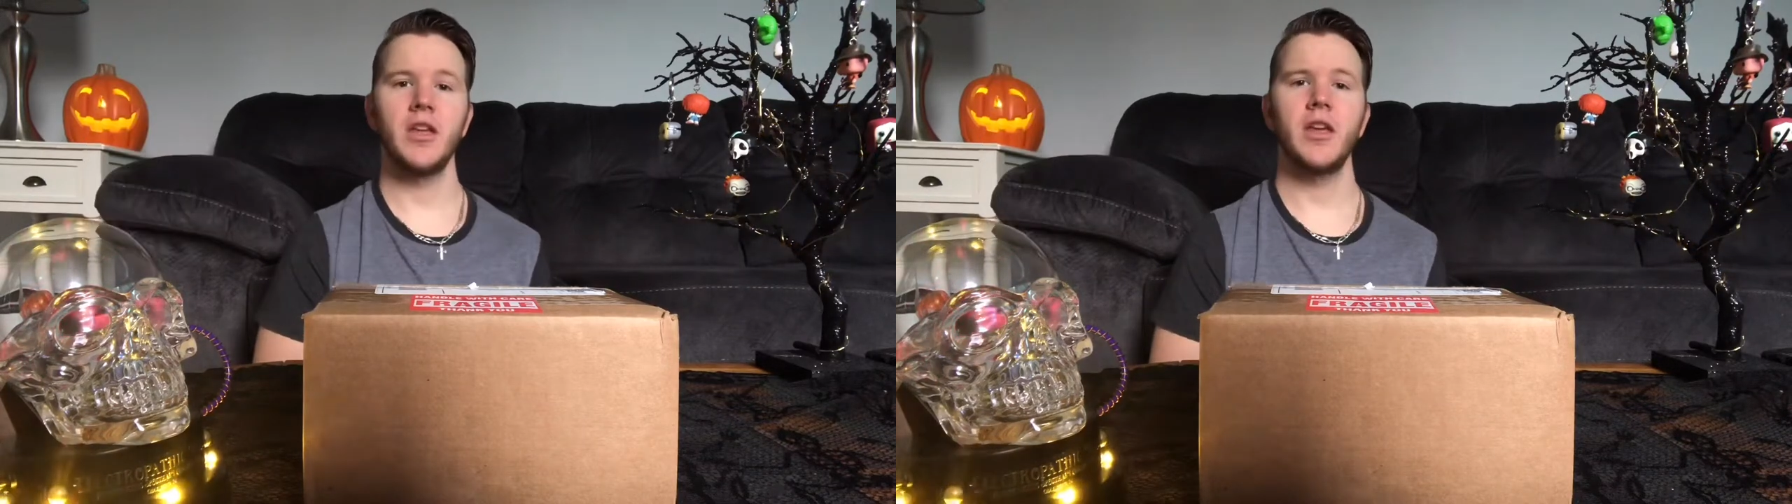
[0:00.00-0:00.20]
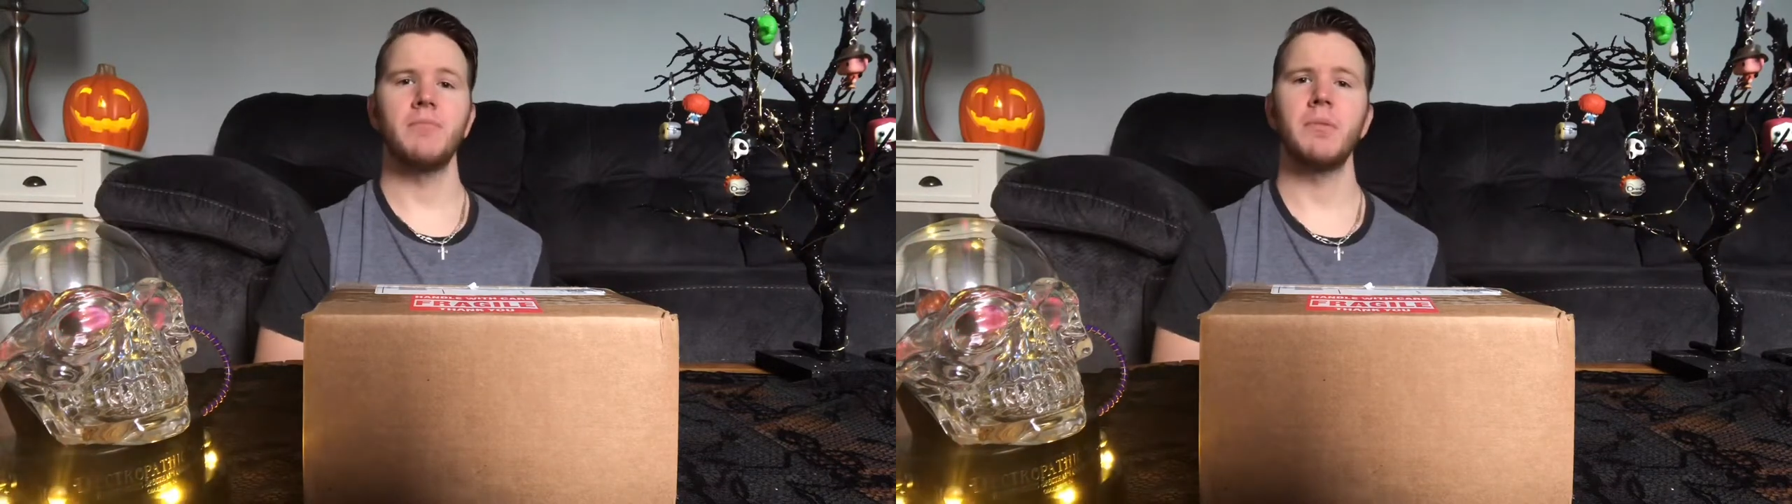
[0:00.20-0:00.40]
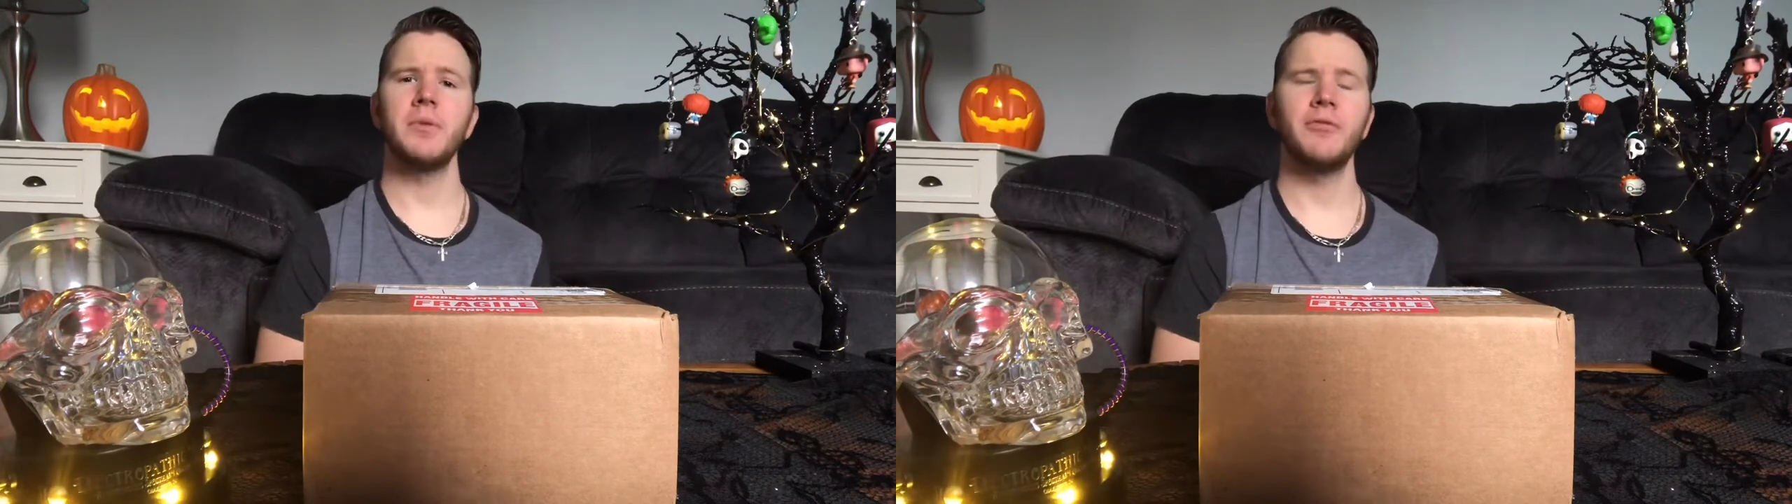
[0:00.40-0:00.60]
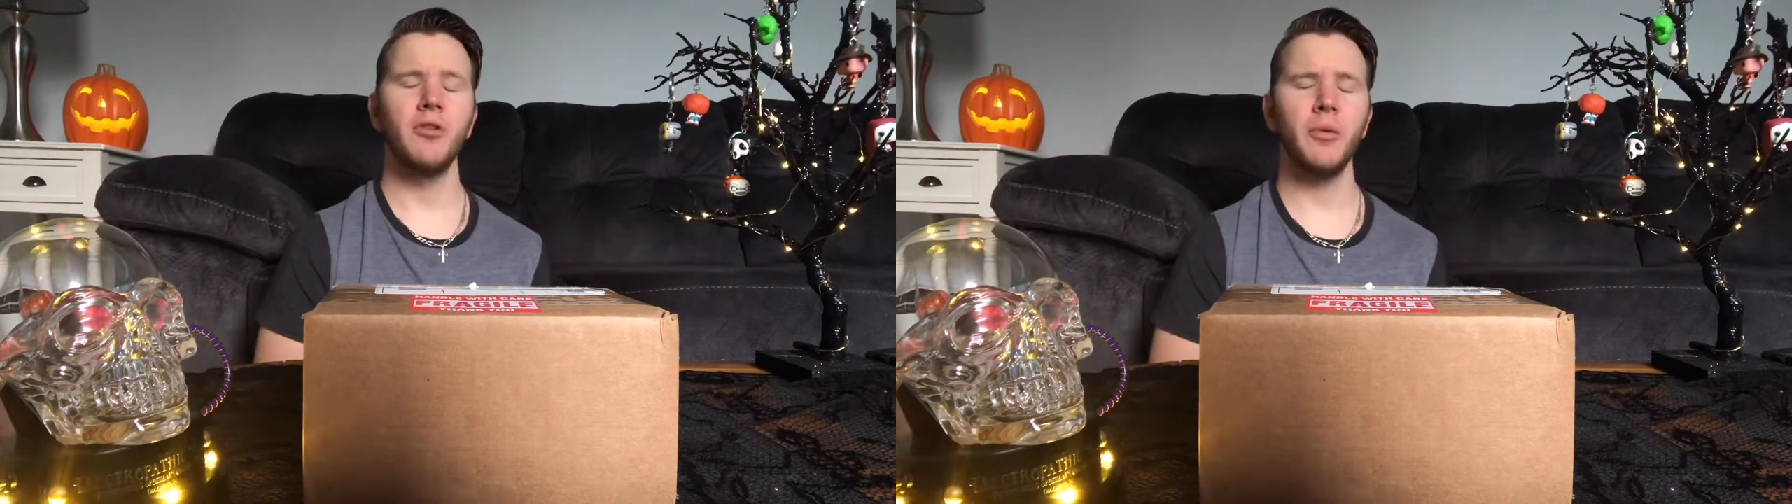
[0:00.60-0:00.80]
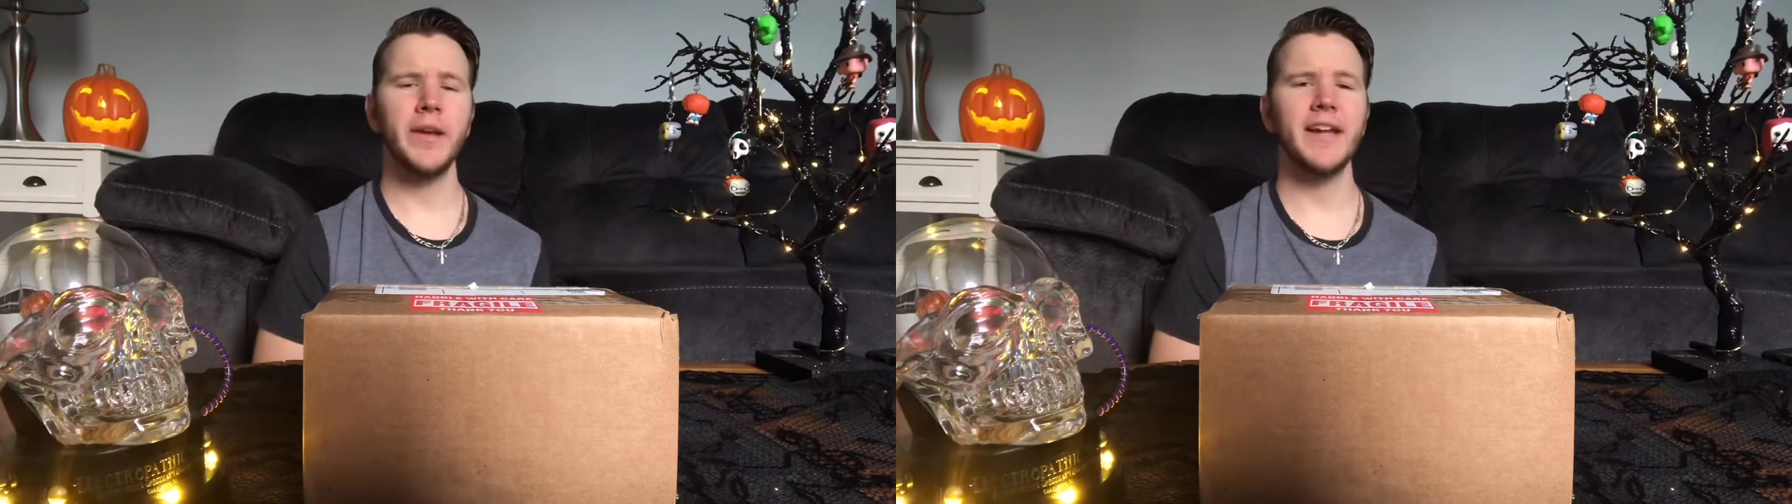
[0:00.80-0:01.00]
But before
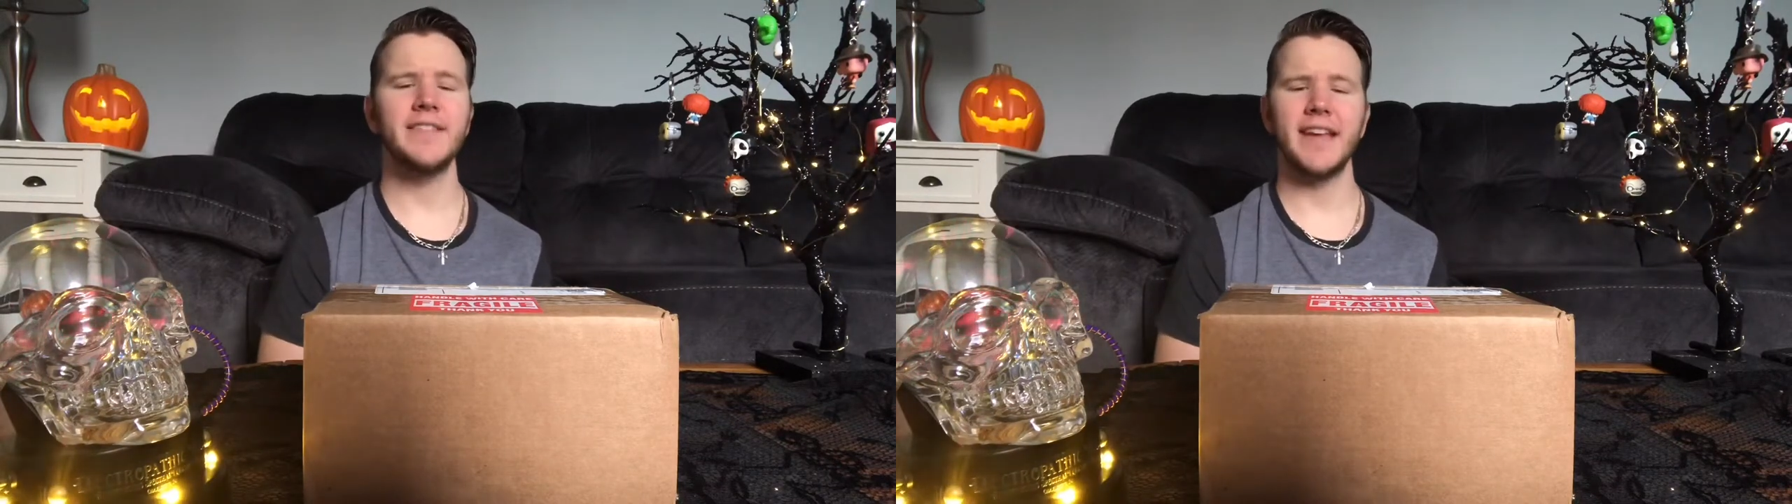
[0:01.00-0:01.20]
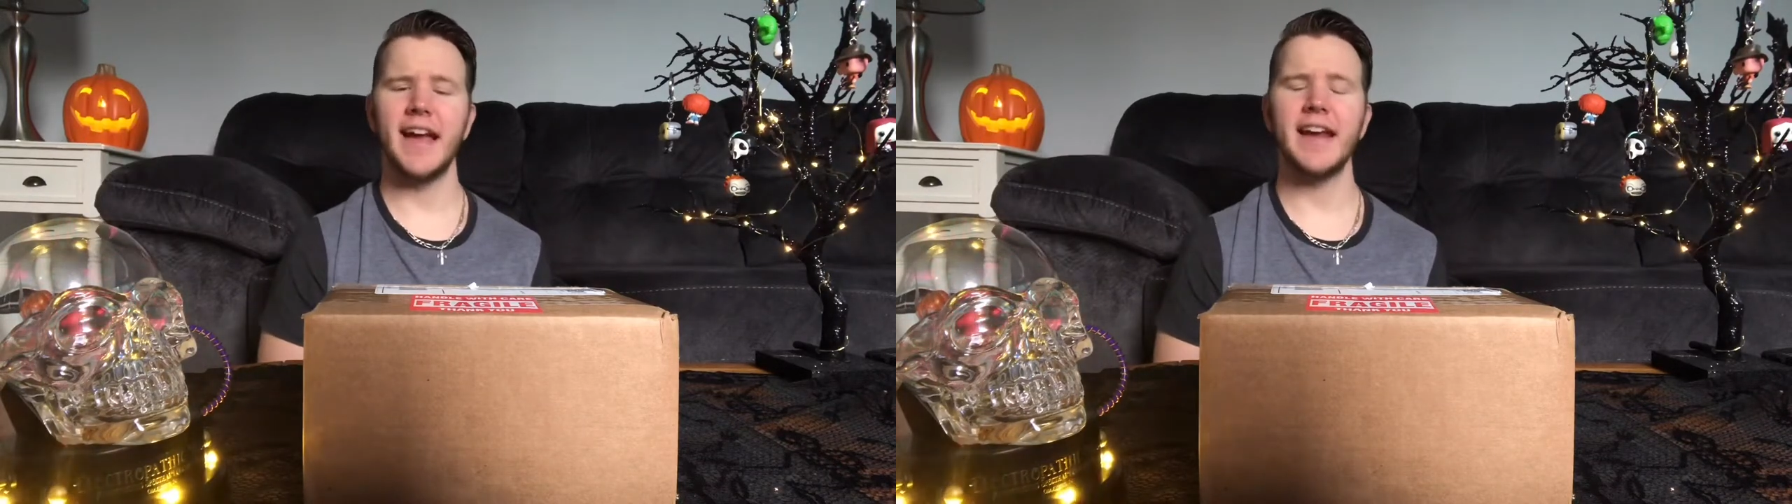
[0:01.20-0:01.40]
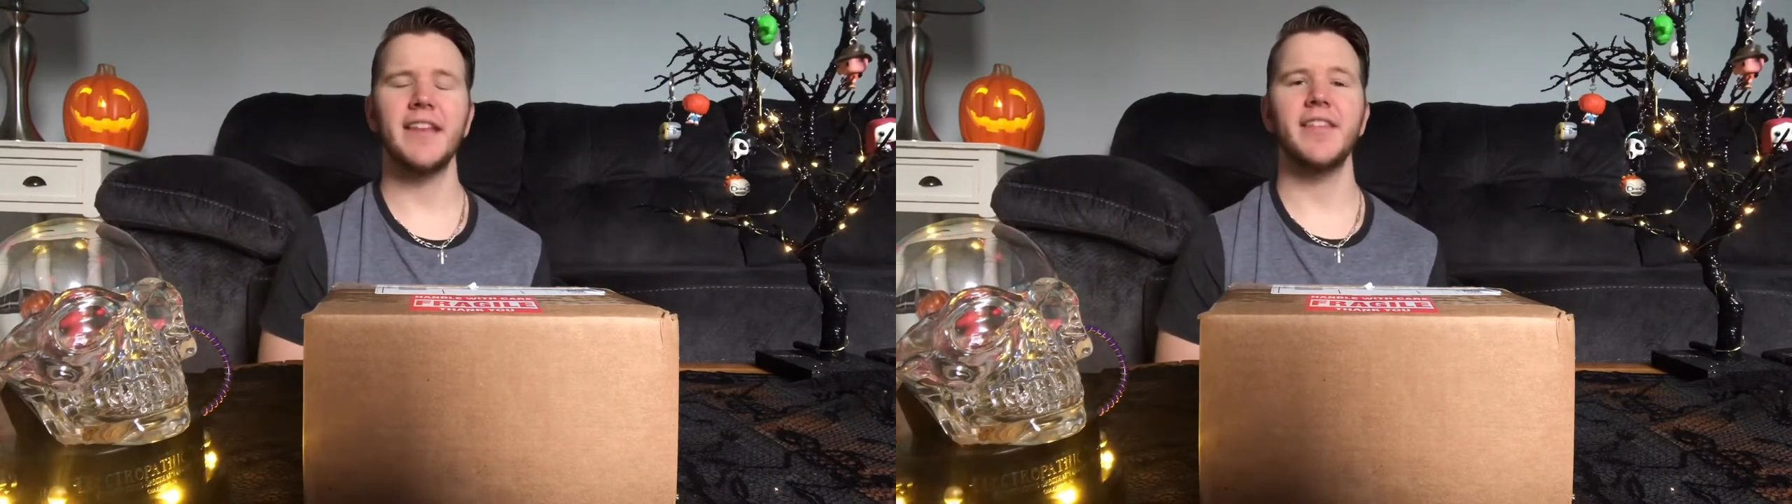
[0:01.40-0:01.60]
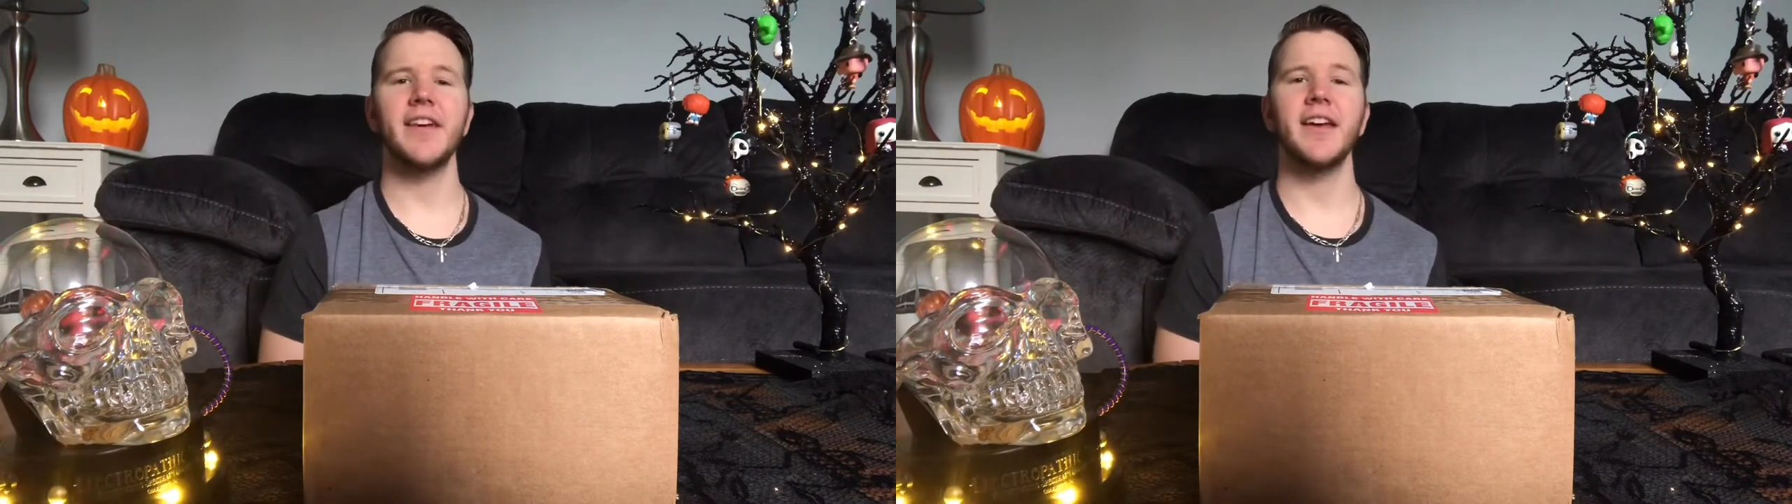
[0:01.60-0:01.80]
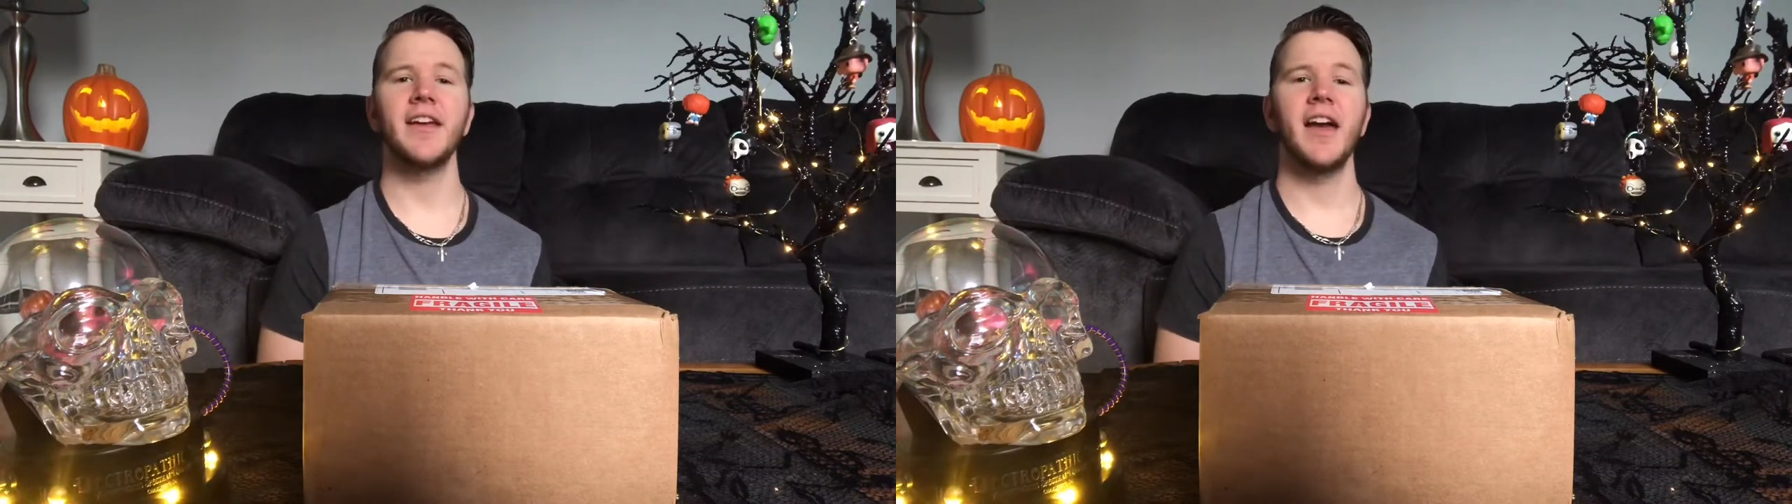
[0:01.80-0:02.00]
we get into anything,